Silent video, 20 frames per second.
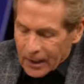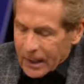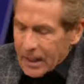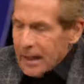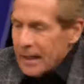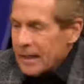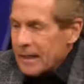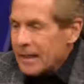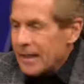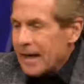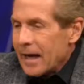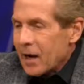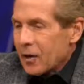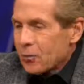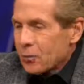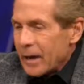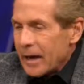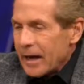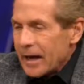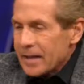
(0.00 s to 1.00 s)
He now
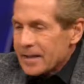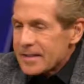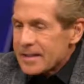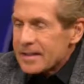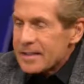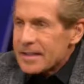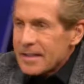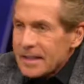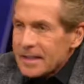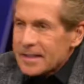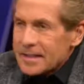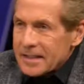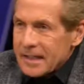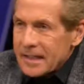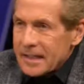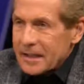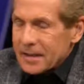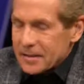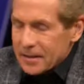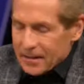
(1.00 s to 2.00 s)
ranks
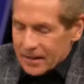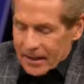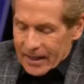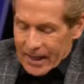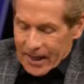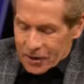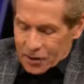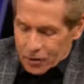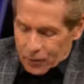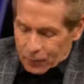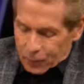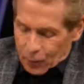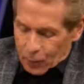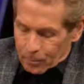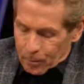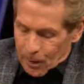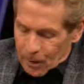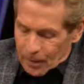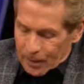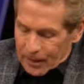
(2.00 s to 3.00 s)
16th in the National
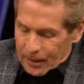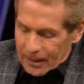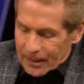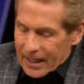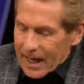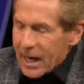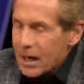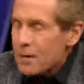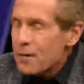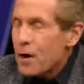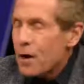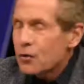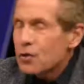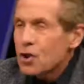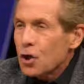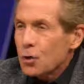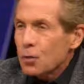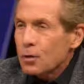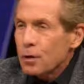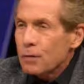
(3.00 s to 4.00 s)
Football League at a
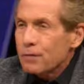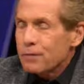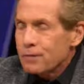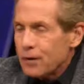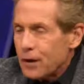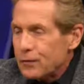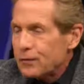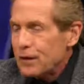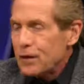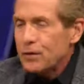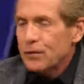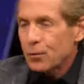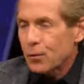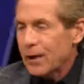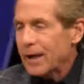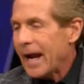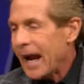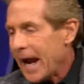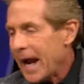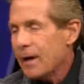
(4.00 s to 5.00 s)
total of
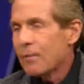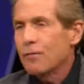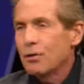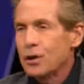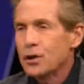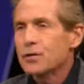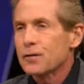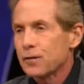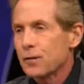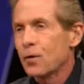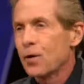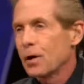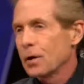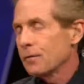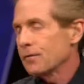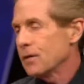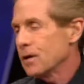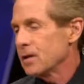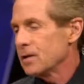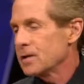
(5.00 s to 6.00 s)
53 average for all
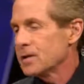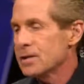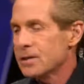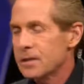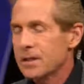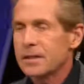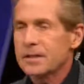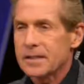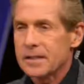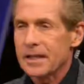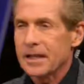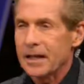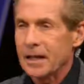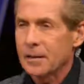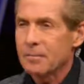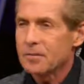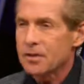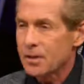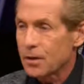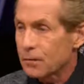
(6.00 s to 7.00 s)
of his 6
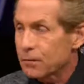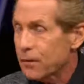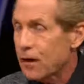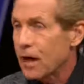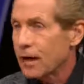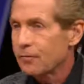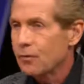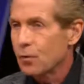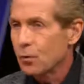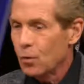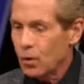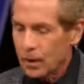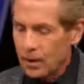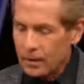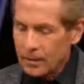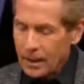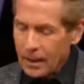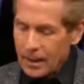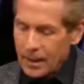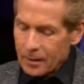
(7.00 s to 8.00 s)
games. They're
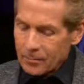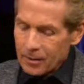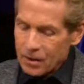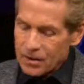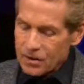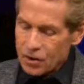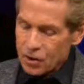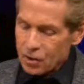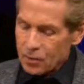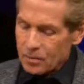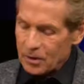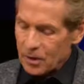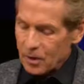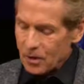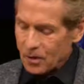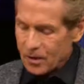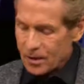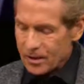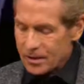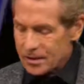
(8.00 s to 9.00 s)
5-1, but his
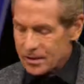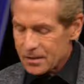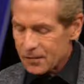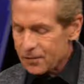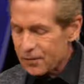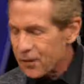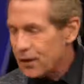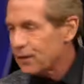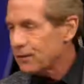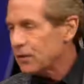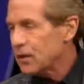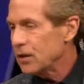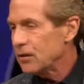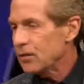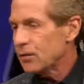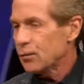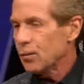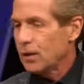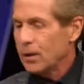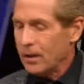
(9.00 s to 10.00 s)
QBR is
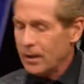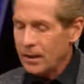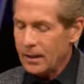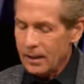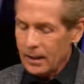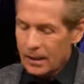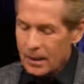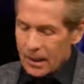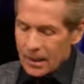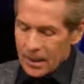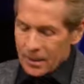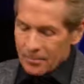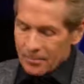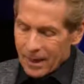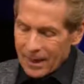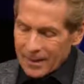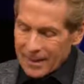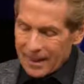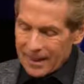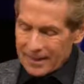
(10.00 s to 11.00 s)
53.
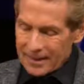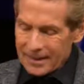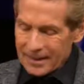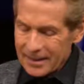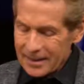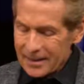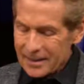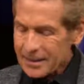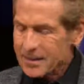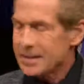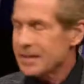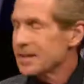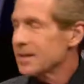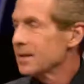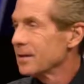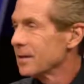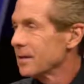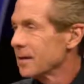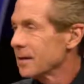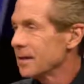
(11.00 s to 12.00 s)
My guy leads
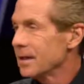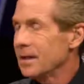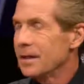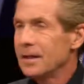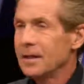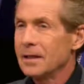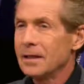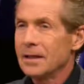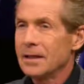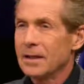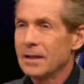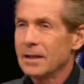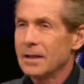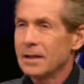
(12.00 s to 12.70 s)
the league.